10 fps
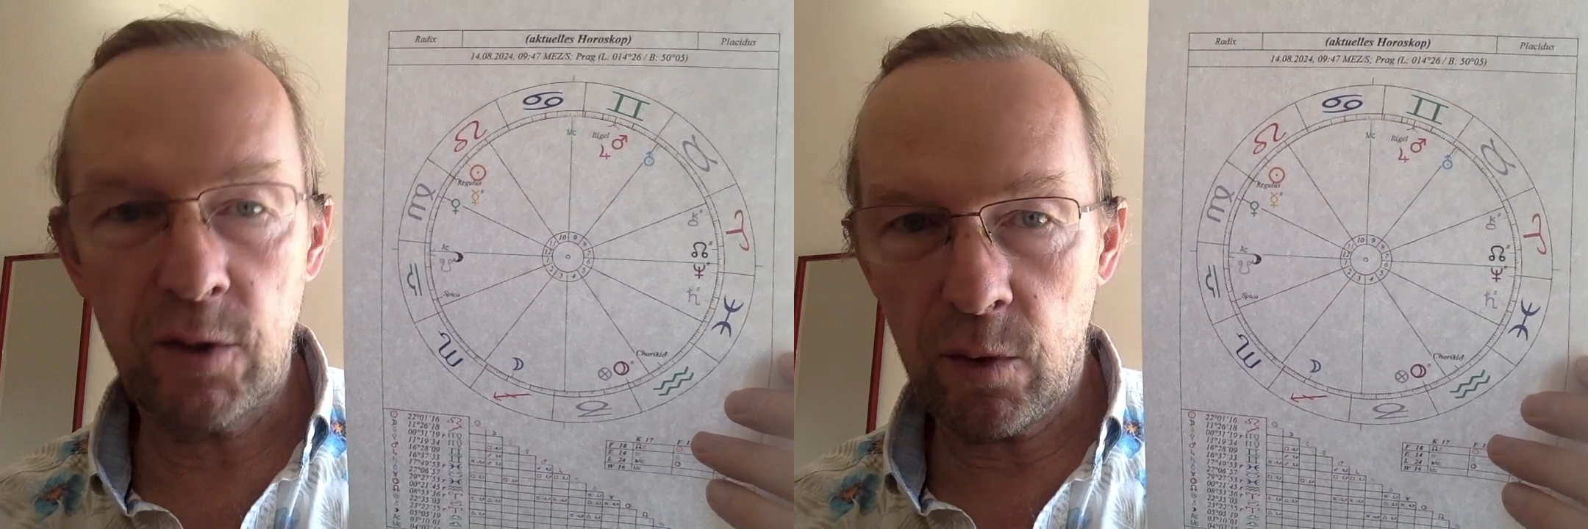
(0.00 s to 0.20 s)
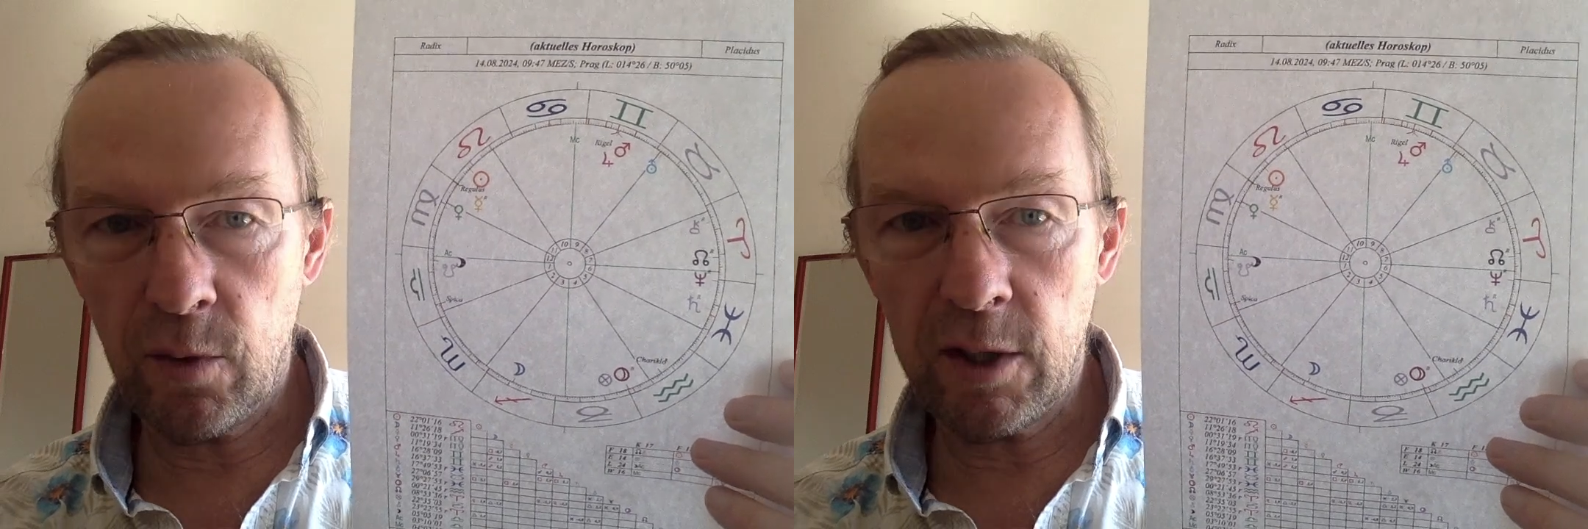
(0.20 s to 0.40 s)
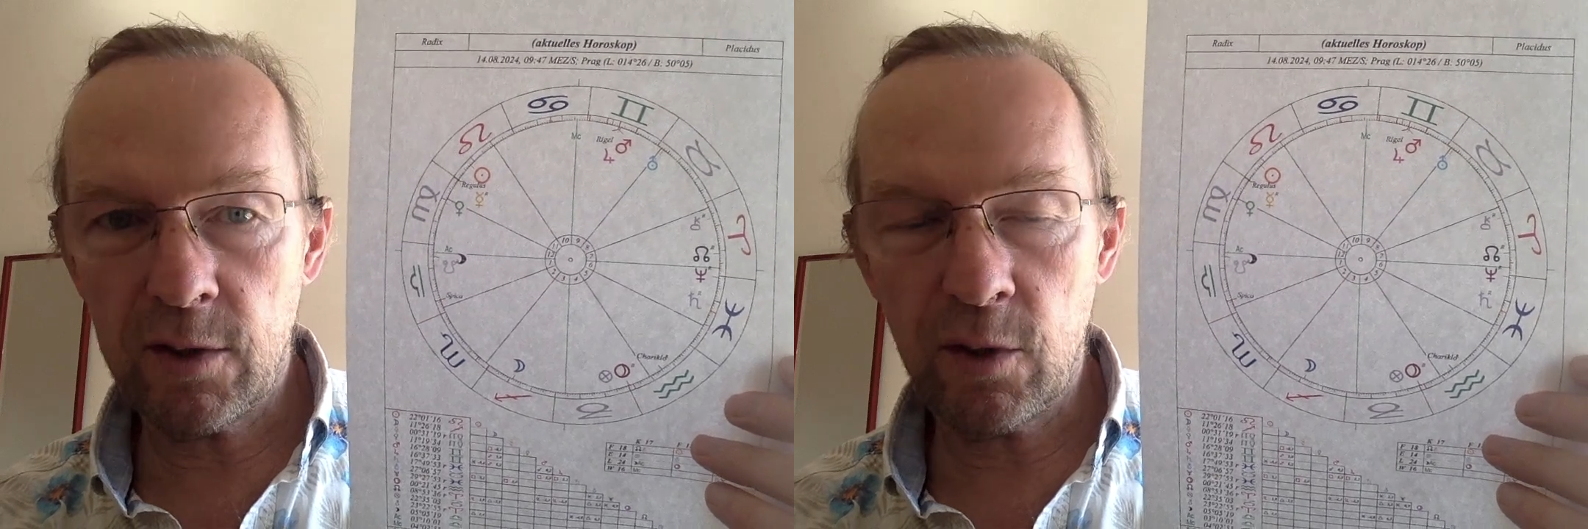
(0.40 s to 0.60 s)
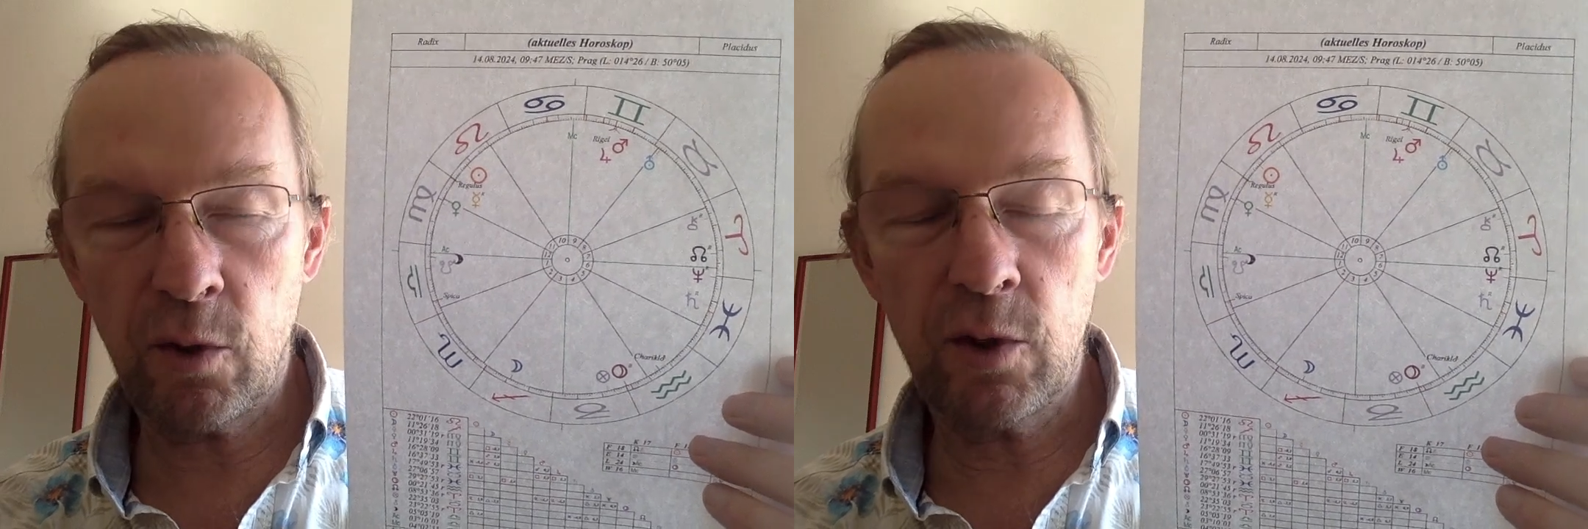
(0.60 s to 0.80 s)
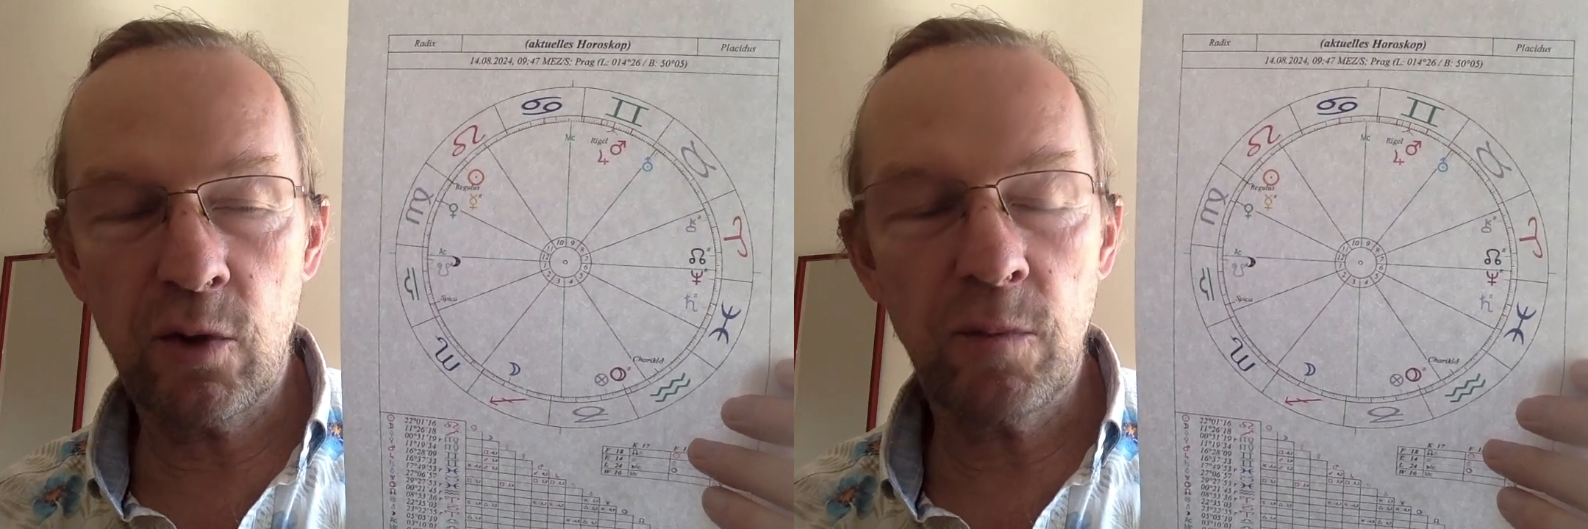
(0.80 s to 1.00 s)
So there's
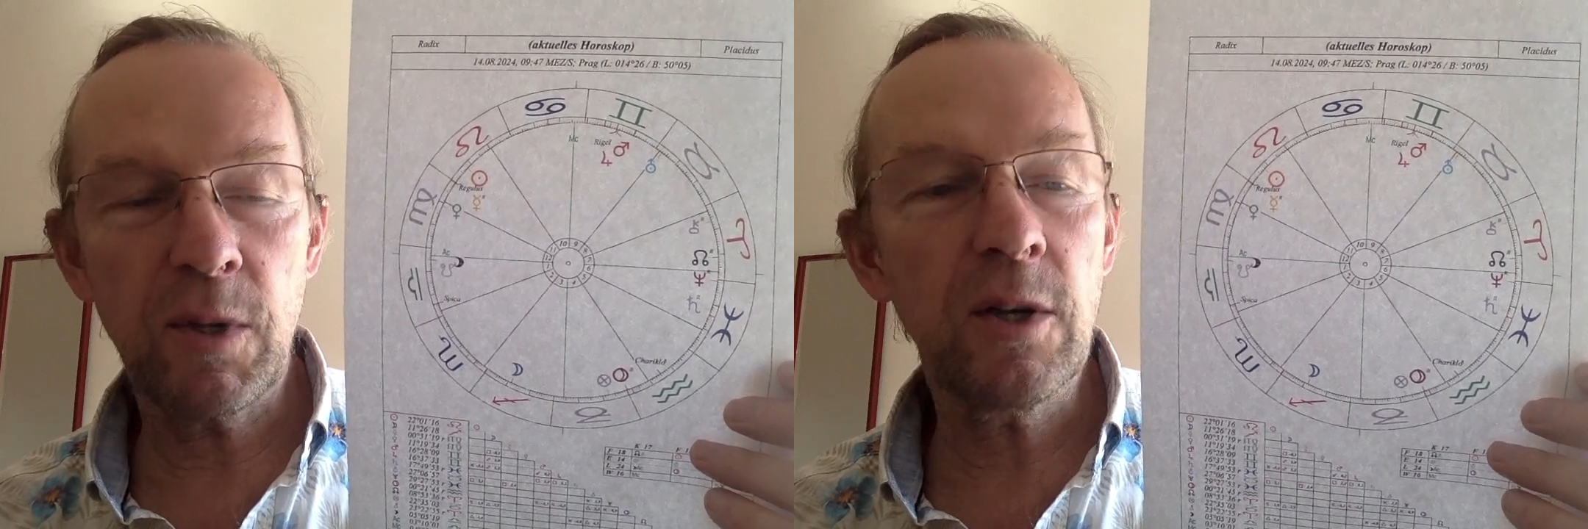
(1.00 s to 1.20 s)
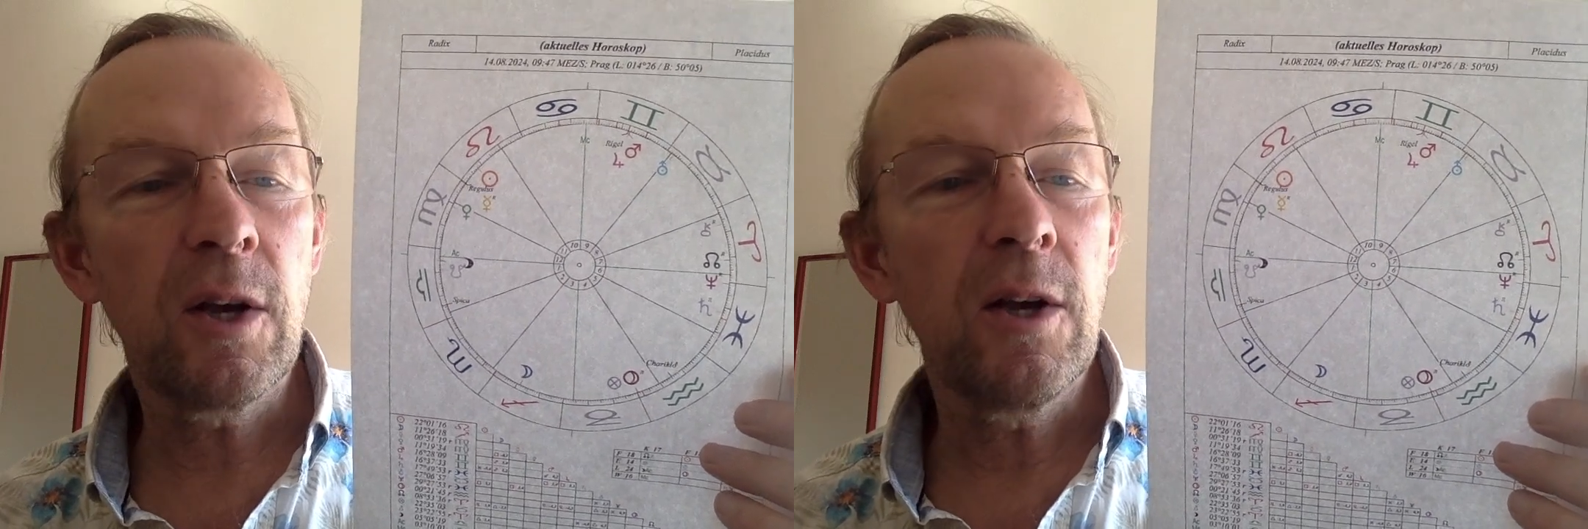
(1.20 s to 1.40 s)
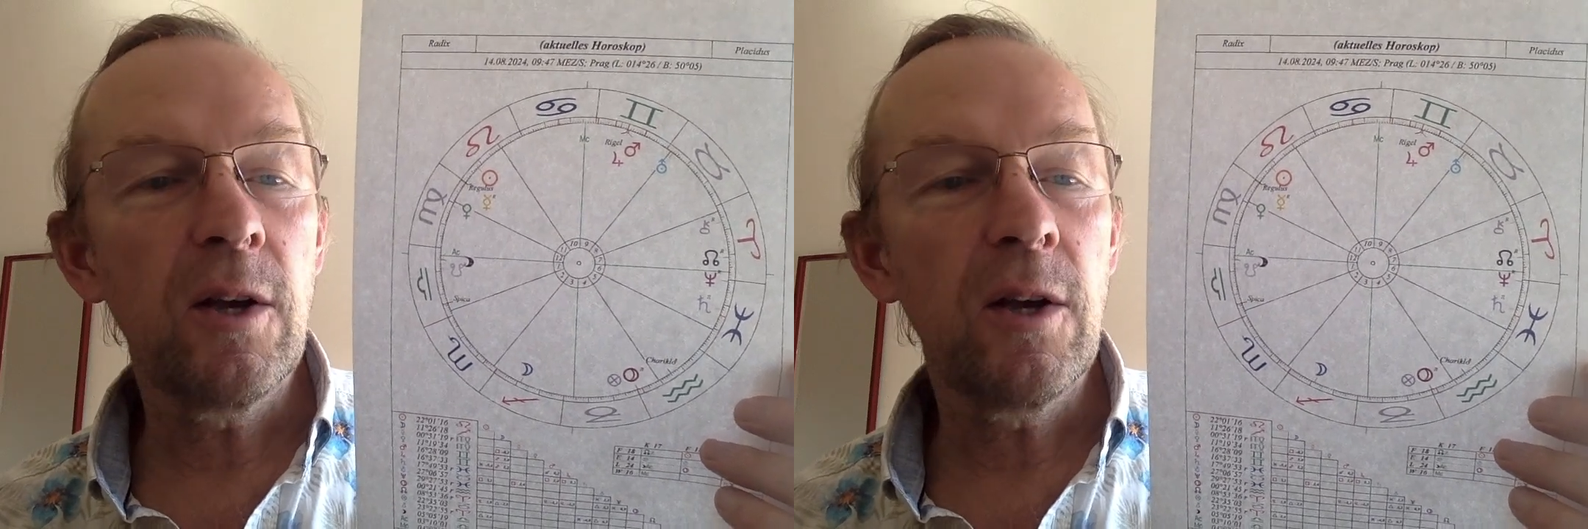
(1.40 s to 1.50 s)
going to be